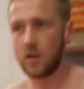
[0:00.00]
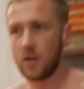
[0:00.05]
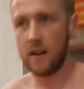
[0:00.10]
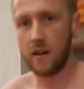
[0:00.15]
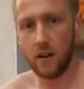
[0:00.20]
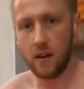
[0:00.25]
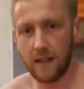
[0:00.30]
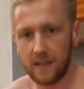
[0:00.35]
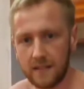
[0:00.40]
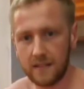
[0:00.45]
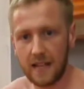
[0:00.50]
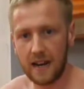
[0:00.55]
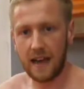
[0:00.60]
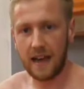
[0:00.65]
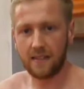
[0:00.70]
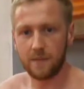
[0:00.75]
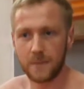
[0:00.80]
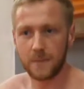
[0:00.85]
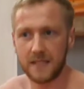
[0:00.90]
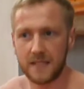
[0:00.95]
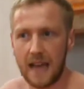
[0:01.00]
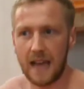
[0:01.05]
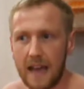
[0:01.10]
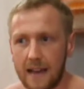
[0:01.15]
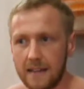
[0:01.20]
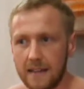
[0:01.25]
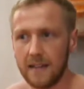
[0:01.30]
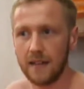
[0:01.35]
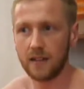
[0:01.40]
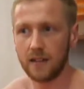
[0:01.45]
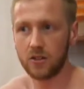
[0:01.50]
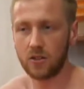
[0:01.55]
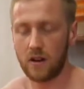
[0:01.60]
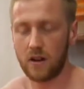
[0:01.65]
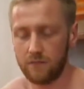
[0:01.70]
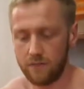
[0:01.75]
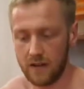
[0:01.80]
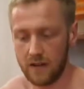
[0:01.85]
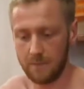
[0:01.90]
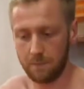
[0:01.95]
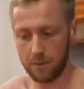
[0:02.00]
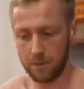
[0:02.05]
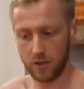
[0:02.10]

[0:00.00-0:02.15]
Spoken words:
Try not to let them sag. Try and really